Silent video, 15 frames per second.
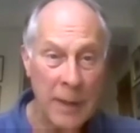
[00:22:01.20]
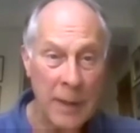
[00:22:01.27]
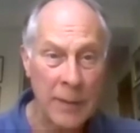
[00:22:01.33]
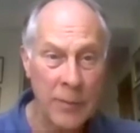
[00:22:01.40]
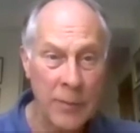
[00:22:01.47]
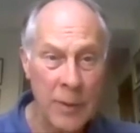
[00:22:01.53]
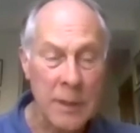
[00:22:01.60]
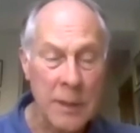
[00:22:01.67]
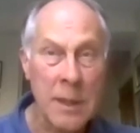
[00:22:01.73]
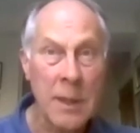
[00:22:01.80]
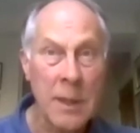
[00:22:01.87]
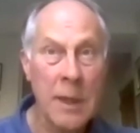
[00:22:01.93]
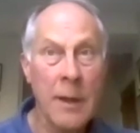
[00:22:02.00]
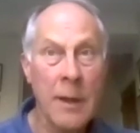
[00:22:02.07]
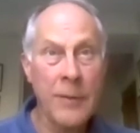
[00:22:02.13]
that
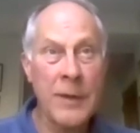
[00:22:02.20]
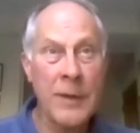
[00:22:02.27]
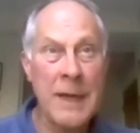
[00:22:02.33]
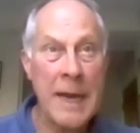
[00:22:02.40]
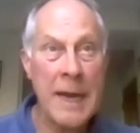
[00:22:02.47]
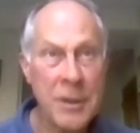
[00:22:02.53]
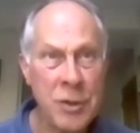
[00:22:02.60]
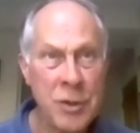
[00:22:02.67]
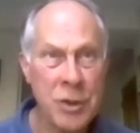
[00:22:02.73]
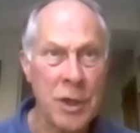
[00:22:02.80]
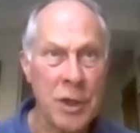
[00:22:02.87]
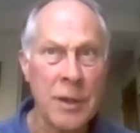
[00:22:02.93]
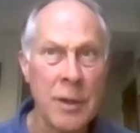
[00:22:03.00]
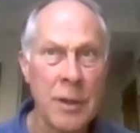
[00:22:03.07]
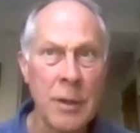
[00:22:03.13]
the
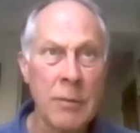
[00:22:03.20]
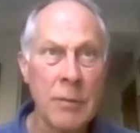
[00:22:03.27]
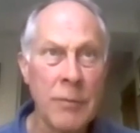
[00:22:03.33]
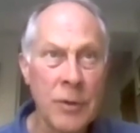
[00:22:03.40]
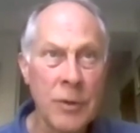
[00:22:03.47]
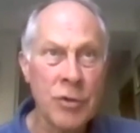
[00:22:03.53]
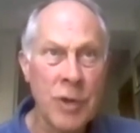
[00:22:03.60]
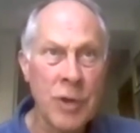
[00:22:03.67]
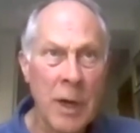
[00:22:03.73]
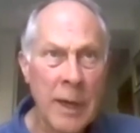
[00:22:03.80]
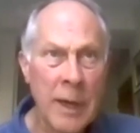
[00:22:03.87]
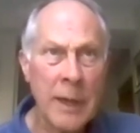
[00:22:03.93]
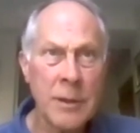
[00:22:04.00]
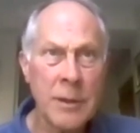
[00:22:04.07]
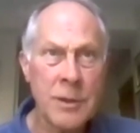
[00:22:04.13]
engine for
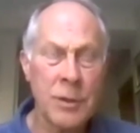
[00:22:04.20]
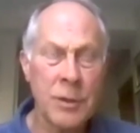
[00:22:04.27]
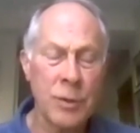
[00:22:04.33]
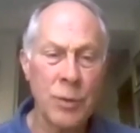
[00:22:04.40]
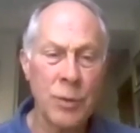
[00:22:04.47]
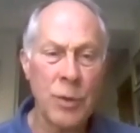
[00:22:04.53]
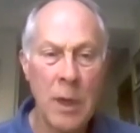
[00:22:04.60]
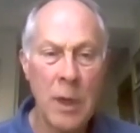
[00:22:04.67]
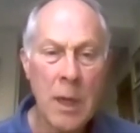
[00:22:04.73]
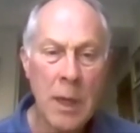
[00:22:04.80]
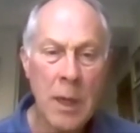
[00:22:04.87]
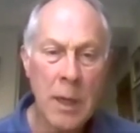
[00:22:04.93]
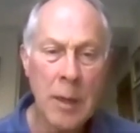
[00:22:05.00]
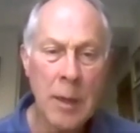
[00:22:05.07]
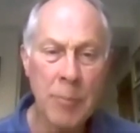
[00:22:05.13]
trying to
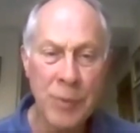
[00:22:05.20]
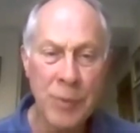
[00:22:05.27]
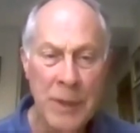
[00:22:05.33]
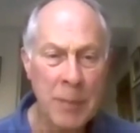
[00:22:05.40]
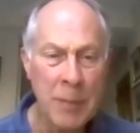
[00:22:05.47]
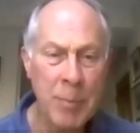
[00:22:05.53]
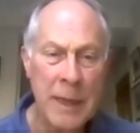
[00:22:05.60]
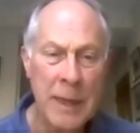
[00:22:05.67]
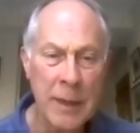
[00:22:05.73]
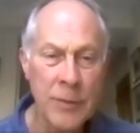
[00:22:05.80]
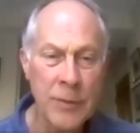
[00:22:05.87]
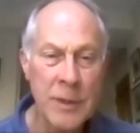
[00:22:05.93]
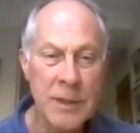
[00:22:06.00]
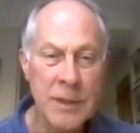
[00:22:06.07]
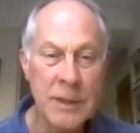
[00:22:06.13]
bring about
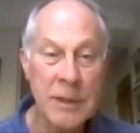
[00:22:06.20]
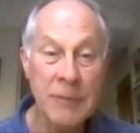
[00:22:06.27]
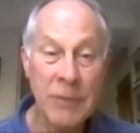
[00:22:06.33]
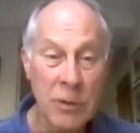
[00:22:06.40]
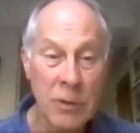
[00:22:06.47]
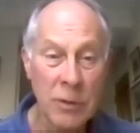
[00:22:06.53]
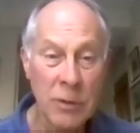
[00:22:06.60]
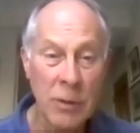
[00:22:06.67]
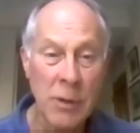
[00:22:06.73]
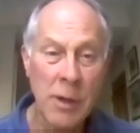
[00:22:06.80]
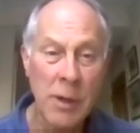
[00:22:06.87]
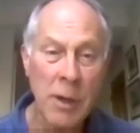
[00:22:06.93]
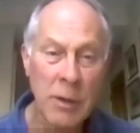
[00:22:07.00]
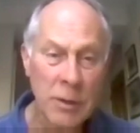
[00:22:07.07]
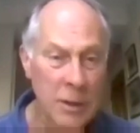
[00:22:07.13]
this difficult
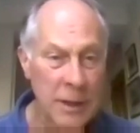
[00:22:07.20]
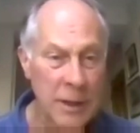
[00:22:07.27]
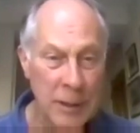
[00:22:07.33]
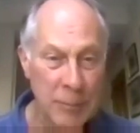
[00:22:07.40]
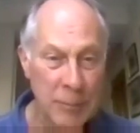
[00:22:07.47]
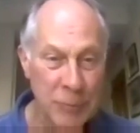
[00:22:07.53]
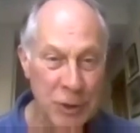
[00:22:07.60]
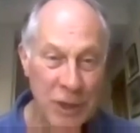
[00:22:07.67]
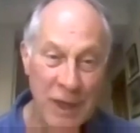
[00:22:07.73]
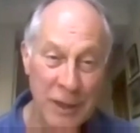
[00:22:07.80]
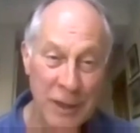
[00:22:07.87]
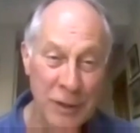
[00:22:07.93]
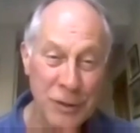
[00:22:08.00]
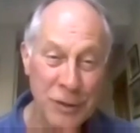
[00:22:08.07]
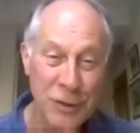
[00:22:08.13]
long-term
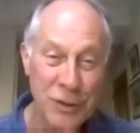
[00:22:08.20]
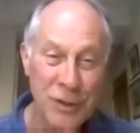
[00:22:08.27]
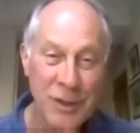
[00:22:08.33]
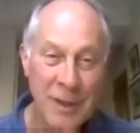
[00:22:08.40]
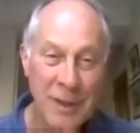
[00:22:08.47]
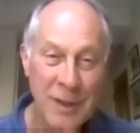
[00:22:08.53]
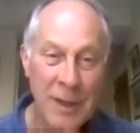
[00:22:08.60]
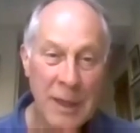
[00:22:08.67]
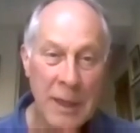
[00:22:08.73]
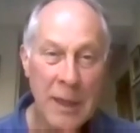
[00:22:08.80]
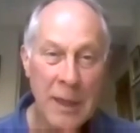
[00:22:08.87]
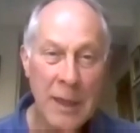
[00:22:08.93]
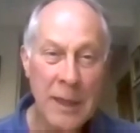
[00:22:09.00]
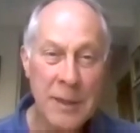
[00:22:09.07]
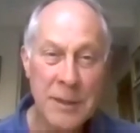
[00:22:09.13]
change
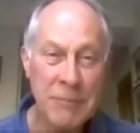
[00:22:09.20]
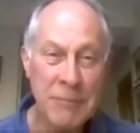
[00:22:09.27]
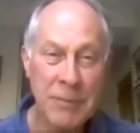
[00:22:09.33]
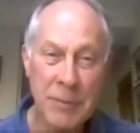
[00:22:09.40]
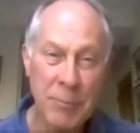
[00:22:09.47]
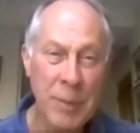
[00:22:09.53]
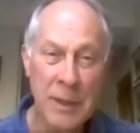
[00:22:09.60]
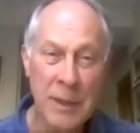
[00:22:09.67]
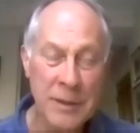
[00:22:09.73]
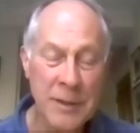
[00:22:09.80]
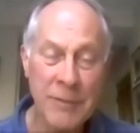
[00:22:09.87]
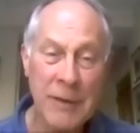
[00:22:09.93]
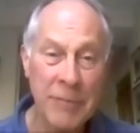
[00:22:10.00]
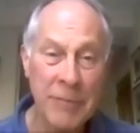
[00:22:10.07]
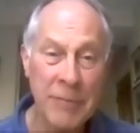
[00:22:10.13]
in different parts
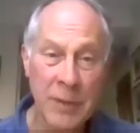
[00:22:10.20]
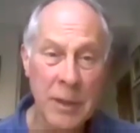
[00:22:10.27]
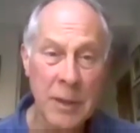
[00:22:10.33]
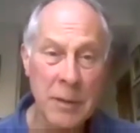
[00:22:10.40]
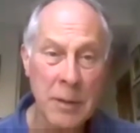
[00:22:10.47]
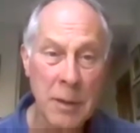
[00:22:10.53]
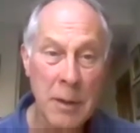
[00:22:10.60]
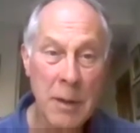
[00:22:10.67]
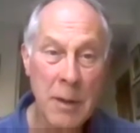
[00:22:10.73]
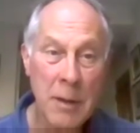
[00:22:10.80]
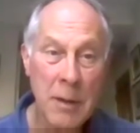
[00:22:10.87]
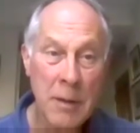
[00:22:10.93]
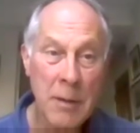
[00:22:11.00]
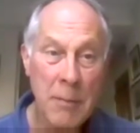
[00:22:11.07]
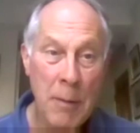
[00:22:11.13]
of Africa
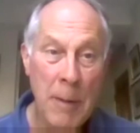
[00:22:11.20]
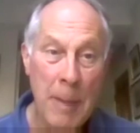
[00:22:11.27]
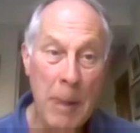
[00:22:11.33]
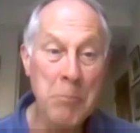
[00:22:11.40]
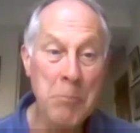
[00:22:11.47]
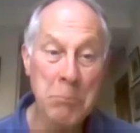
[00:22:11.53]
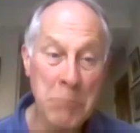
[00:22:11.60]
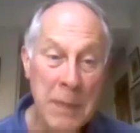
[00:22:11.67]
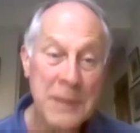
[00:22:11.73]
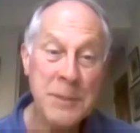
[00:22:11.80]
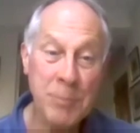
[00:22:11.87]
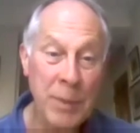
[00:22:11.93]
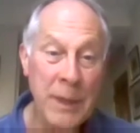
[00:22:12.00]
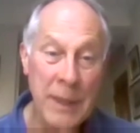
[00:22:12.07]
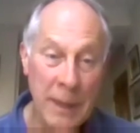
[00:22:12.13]
must
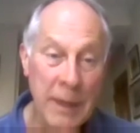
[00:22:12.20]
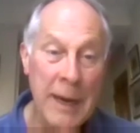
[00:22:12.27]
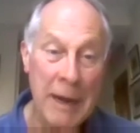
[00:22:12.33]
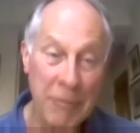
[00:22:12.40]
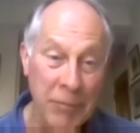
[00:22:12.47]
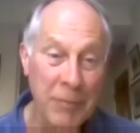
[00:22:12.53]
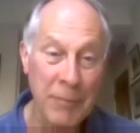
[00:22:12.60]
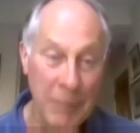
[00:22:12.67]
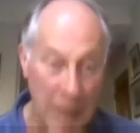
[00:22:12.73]
be Africa